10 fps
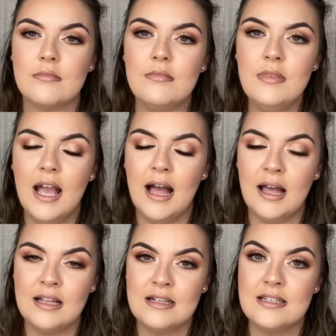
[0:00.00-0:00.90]

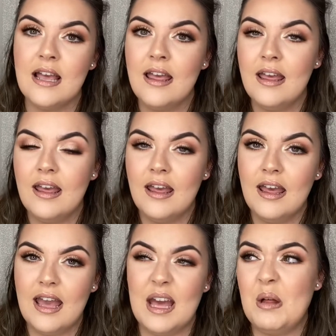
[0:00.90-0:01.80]
and
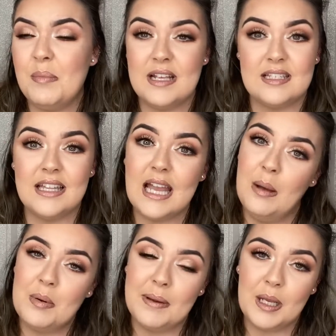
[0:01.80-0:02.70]
it'll basically help
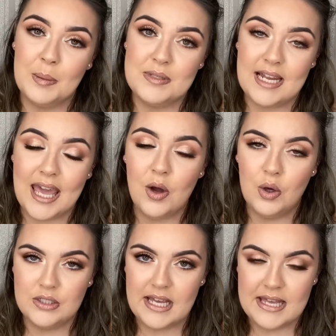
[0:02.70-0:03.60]
your makeup stay all
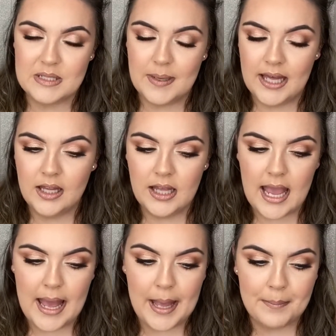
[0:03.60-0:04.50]
day as well.
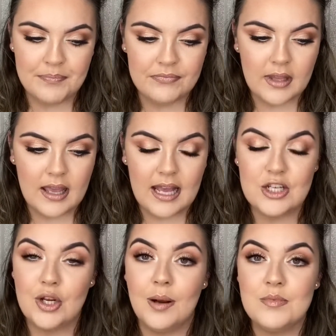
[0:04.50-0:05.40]
In
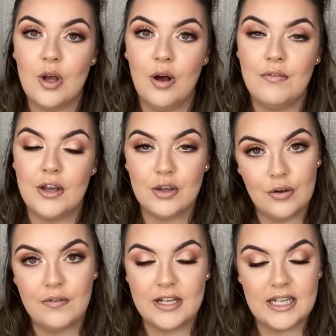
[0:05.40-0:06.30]
terms of a good
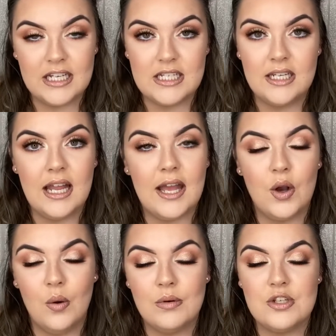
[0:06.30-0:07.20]
foundation, I
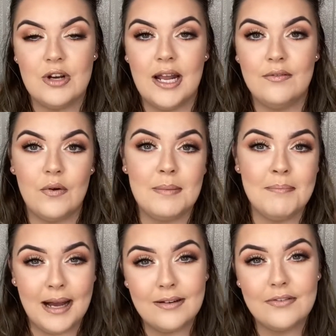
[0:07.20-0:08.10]
always try and avoid
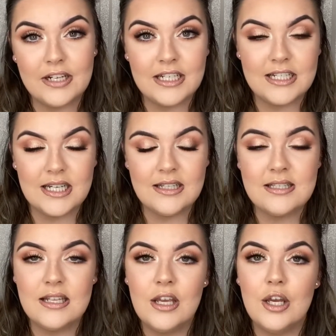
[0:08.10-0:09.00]
matte foundations,
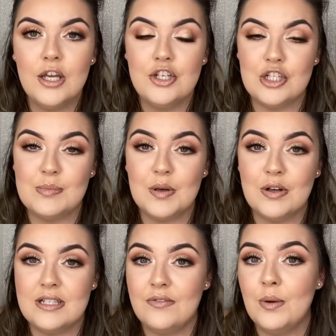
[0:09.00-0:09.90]
just
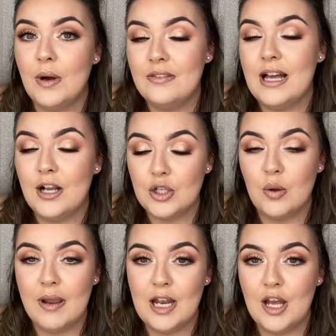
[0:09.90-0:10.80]
because if you want that
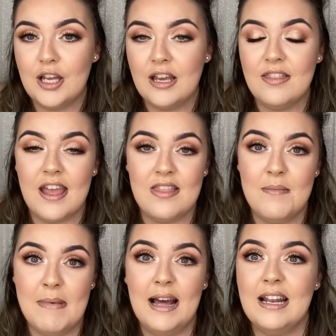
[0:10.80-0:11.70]
glowy look, then the
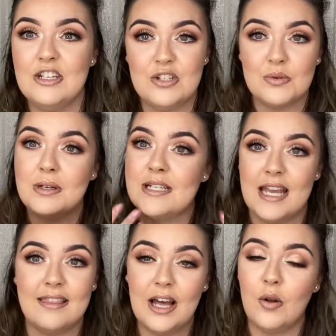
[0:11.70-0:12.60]
matte is just going to take
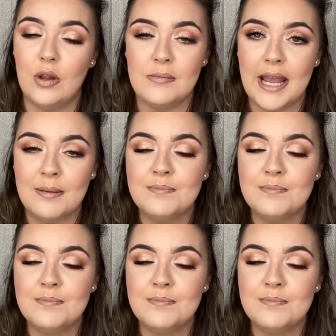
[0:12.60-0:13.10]
that all away.